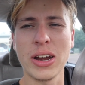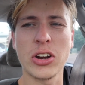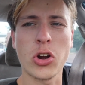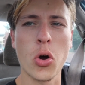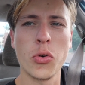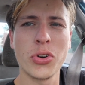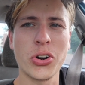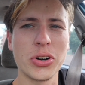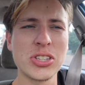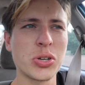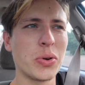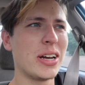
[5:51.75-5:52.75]
code reader
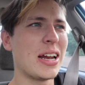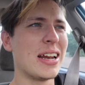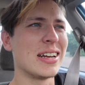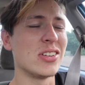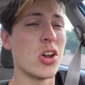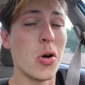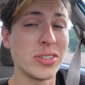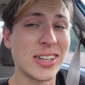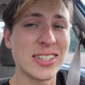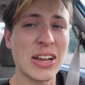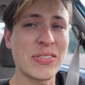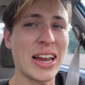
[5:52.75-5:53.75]
into it and it knows it
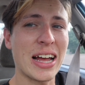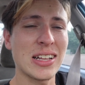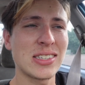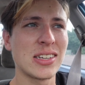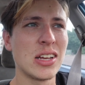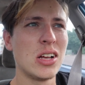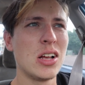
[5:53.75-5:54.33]
doesn't have cats.